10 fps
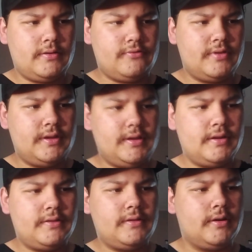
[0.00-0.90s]
Trying to
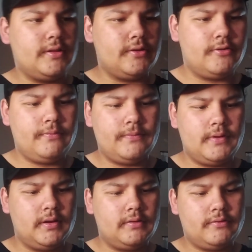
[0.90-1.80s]
get the other
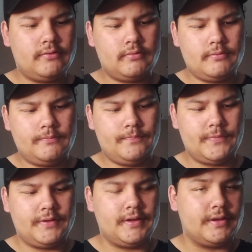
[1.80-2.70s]
face.
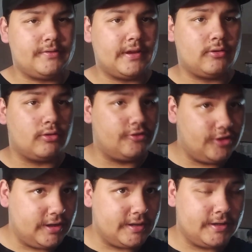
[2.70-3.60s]
It's like so
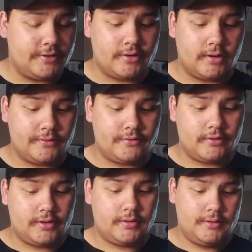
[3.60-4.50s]

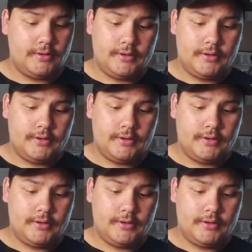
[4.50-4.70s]
obviously.